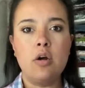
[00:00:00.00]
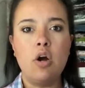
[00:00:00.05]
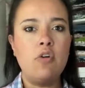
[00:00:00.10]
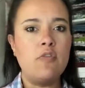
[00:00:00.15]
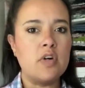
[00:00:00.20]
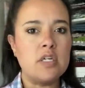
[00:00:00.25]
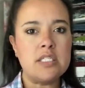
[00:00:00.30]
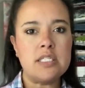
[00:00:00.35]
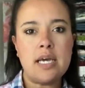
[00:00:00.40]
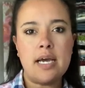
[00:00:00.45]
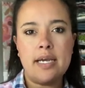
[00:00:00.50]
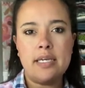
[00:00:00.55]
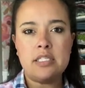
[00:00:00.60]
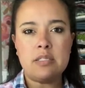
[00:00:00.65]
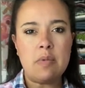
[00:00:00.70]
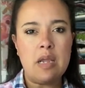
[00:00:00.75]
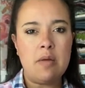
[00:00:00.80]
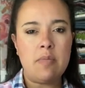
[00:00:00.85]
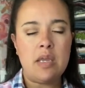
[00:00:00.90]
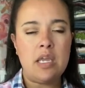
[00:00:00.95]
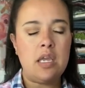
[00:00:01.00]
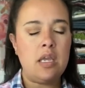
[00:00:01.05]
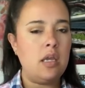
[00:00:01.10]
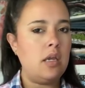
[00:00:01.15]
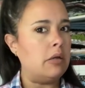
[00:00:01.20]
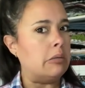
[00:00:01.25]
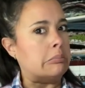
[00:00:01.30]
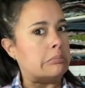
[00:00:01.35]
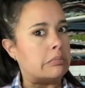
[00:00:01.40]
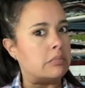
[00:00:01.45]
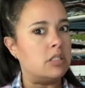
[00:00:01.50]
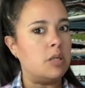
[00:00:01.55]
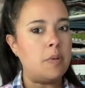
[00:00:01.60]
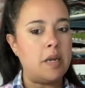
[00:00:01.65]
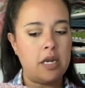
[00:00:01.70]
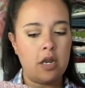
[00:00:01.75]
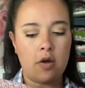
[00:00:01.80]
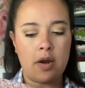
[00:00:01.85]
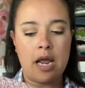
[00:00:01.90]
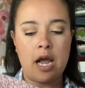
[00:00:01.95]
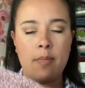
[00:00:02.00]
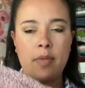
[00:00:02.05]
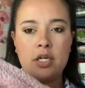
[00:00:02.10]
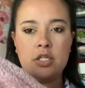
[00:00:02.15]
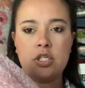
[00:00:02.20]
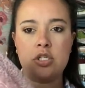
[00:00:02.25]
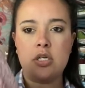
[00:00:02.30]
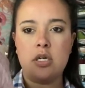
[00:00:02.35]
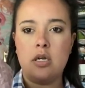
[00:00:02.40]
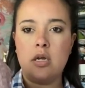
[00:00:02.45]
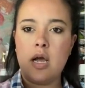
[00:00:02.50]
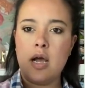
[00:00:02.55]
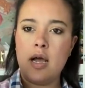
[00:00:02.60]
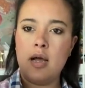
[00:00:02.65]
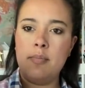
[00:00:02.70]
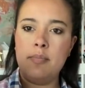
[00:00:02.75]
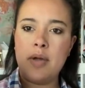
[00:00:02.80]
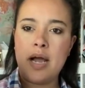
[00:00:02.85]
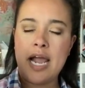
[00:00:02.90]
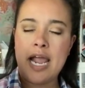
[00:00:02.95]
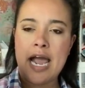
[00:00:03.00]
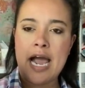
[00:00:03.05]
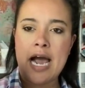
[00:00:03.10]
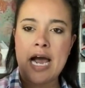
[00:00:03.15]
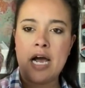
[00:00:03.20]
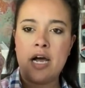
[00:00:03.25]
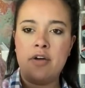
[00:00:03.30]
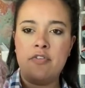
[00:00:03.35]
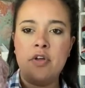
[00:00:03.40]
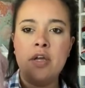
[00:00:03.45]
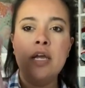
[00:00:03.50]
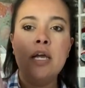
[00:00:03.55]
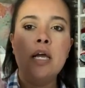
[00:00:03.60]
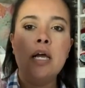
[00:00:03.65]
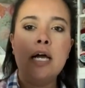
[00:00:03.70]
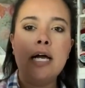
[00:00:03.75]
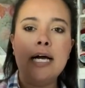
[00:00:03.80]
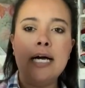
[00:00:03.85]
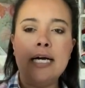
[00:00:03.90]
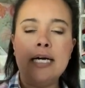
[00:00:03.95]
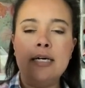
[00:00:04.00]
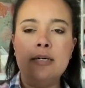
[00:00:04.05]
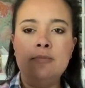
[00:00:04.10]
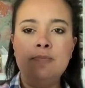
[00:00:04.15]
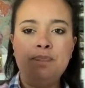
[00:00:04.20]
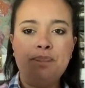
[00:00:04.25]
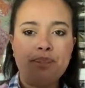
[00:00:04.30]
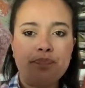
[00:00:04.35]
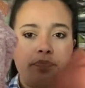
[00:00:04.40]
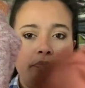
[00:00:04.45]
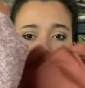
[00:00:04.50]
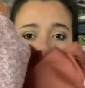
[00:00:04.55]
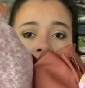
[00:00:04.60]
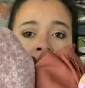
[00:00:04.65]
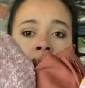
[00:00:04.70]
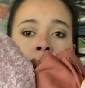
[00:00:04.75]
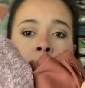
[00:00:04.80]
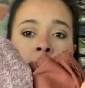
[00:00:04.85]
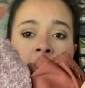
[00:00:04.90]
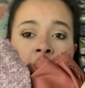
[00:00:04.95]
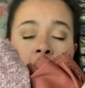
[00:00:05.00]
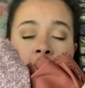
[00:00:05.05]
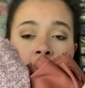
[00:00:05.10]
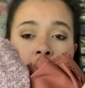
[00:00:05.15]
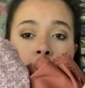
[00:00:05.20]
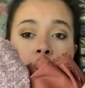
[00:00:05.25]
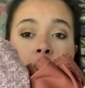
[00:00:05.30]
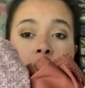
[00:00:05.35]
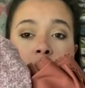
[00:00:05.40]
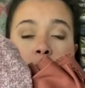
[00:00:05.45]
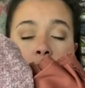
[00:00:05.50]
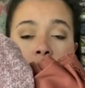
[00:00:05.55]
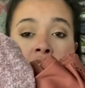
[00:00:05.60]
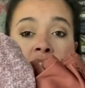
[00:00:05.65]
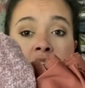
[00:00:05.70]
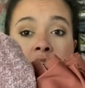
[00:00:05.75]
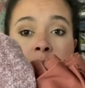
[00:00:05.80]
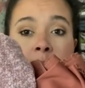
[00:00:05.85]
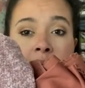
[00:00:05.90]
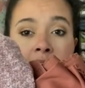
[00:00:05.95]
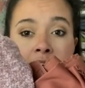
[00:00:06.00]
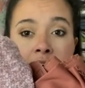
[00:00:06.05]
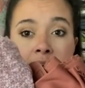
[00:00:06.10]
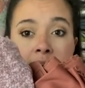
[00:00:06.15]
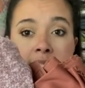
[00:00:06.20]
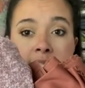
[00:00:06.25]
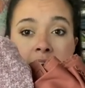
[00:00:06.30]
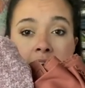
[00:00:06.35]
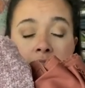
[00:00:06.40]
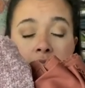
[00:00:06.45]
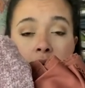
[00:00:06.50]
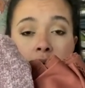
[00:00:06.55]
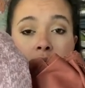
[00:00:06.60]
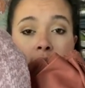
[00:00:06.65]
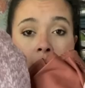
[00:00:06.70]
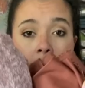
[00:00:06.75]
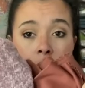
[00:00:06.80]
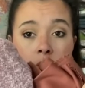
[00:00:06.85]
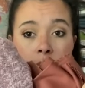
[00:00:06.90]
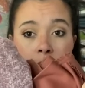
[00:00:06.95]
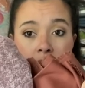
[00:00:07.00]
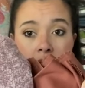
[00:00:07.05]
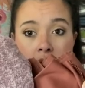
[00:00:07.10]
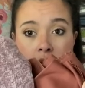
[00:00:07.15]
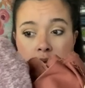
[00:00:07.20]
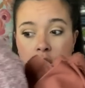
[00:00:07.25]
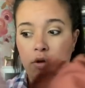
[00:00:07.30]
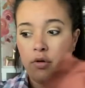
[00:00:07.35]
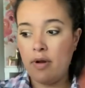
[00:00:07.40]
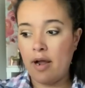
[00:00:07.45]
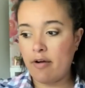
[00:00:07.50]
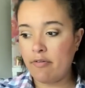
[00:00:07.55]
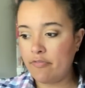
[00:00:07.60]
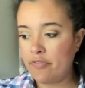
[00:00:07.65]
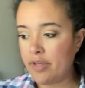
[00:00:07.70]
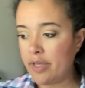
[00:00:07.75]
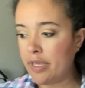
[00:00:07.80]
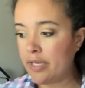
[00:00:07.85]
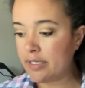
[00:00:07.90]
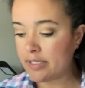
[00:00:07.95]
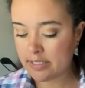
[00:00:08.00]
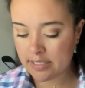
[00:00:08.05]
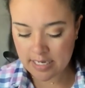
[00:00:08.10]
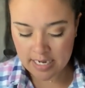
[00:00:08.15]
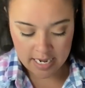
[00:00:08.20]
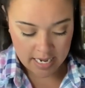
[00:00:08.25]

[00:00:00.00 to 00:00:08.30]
oversized maybe, depending on how much um, I have. Um, but I thought those were a good pairing together and that would make a cute outfit.